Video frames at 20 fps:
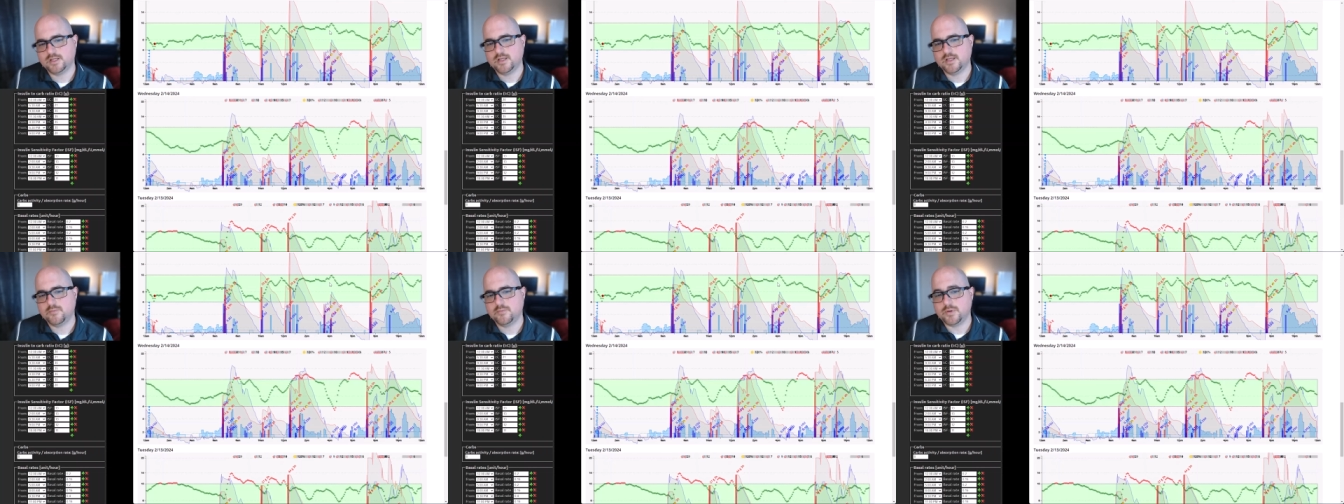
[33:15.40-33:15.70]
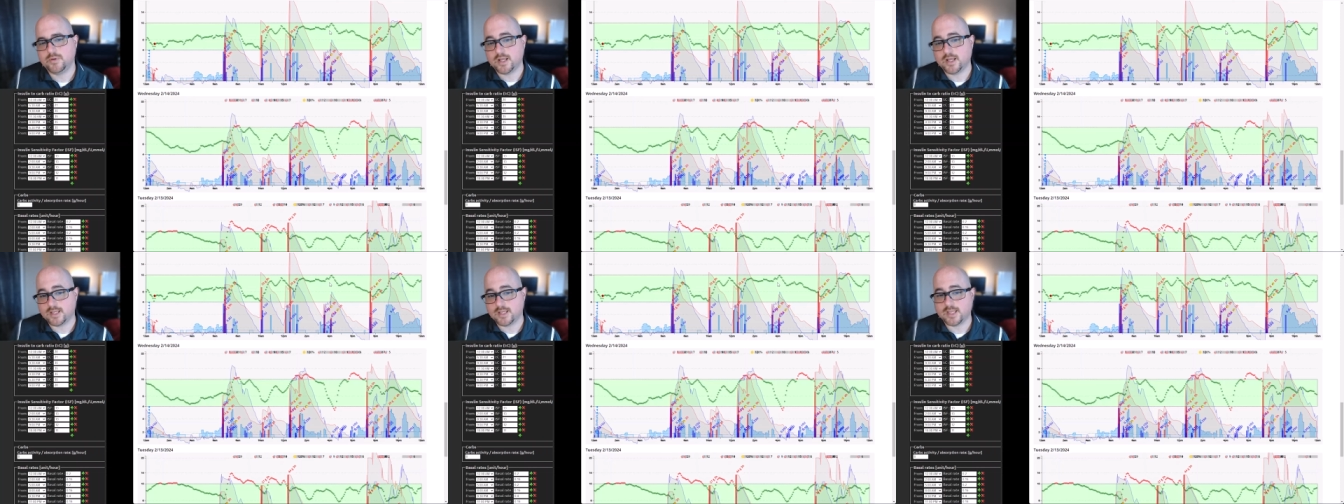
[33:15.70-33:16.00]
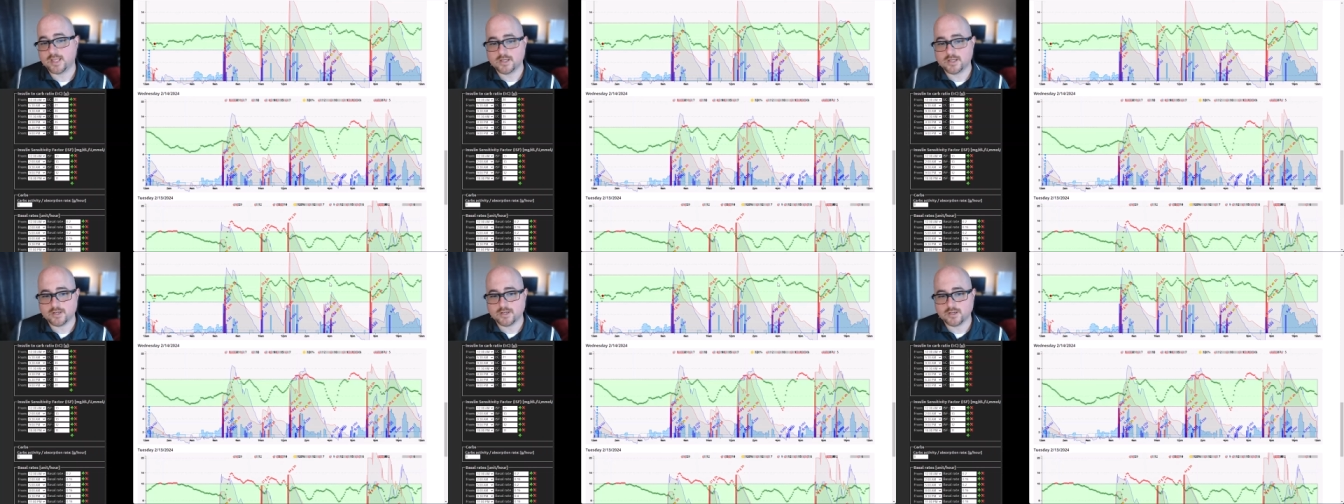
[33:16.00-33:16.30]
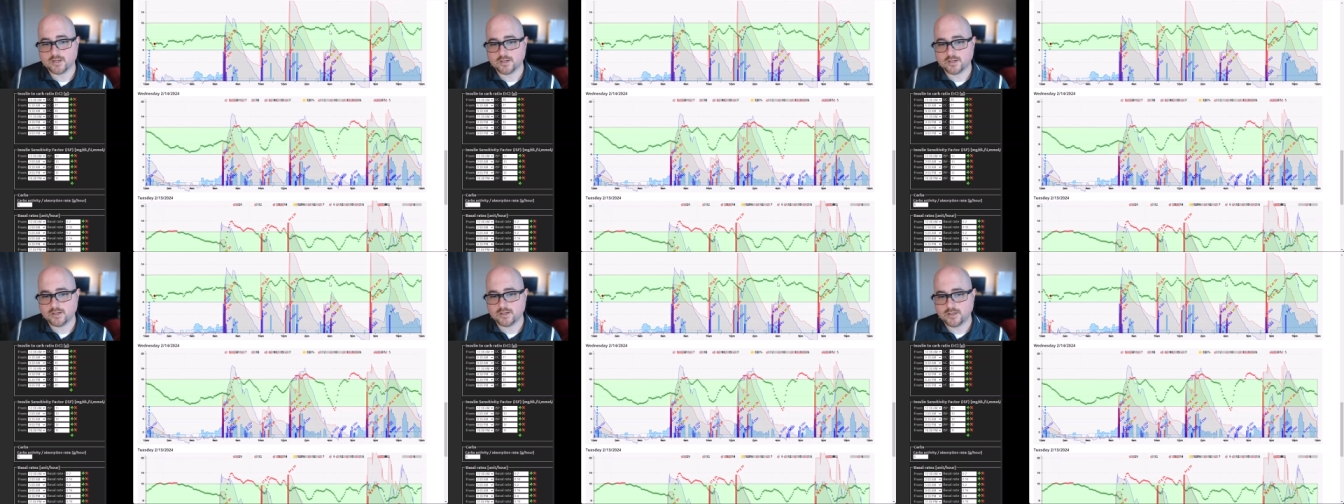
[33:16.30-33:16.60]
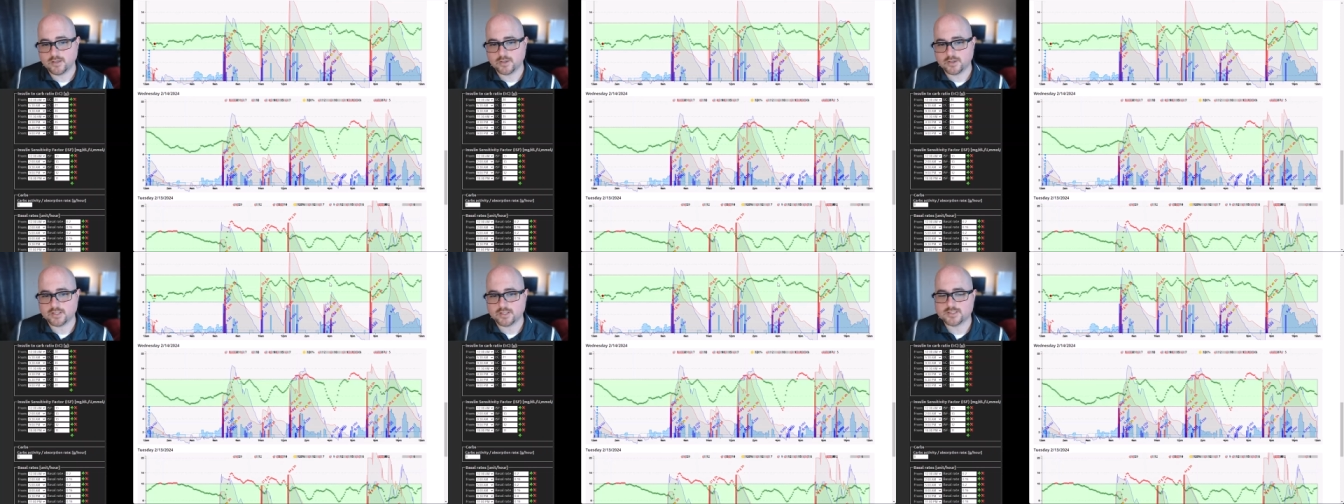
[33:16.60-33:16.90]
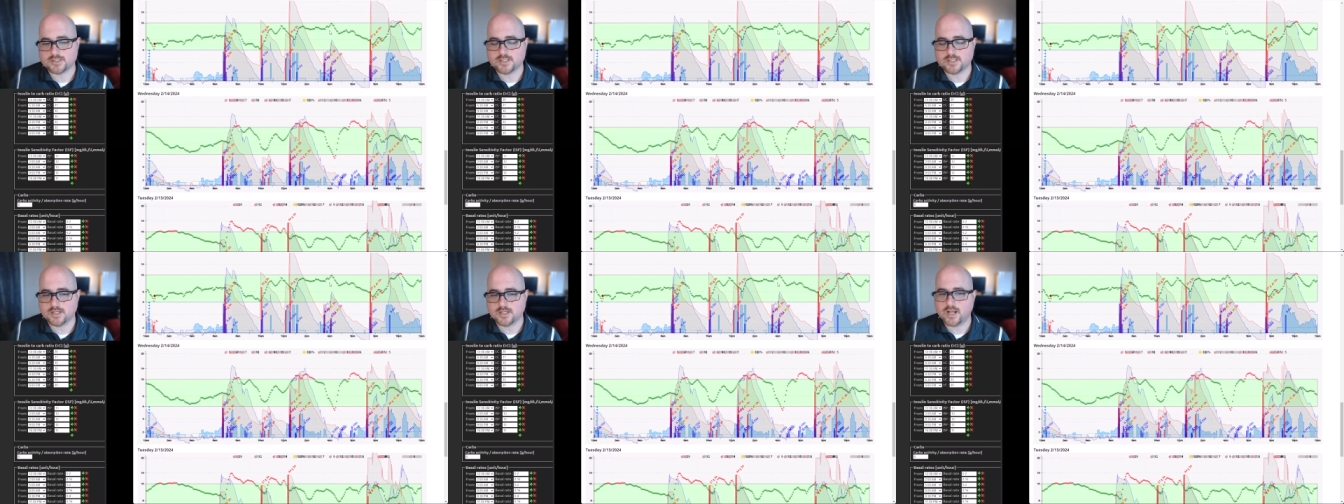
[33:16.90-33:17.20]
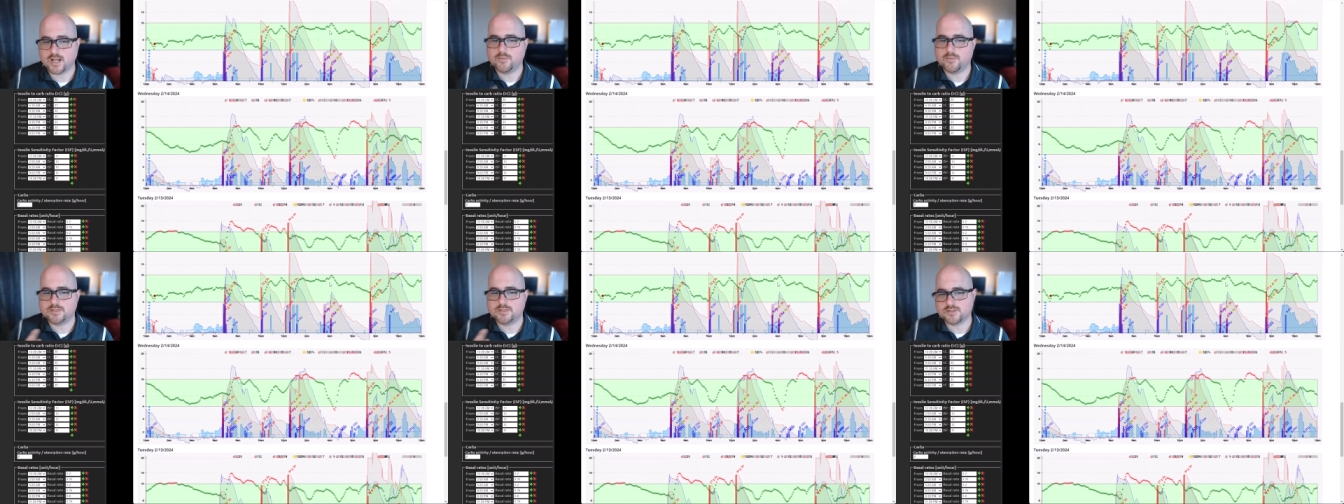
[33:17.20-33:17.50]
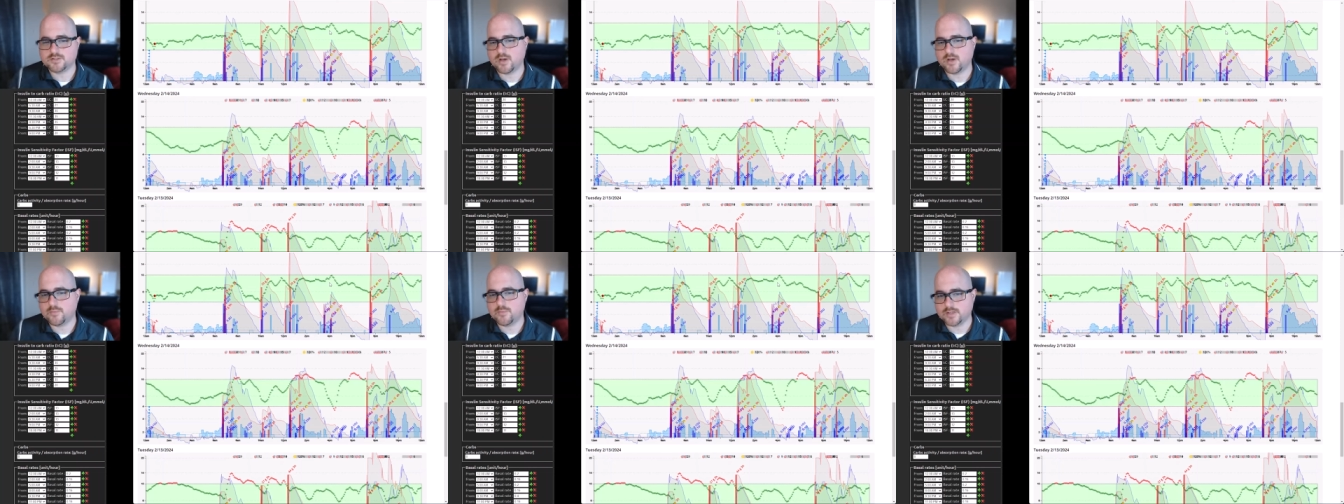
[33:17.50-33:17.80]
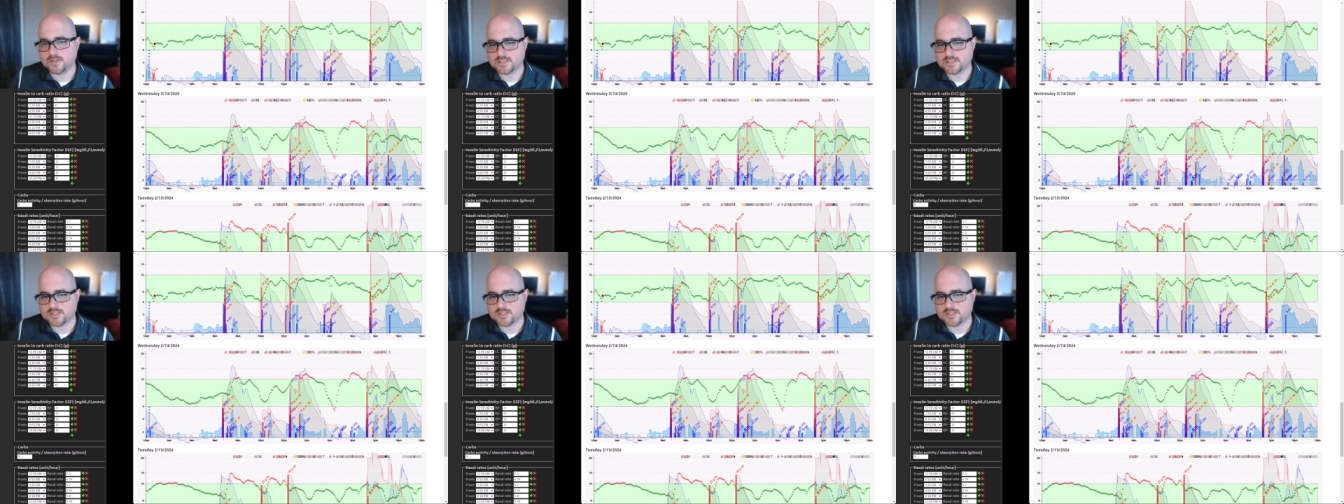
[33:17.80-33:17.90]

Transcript: but I get yeah. your your concern. I would so I would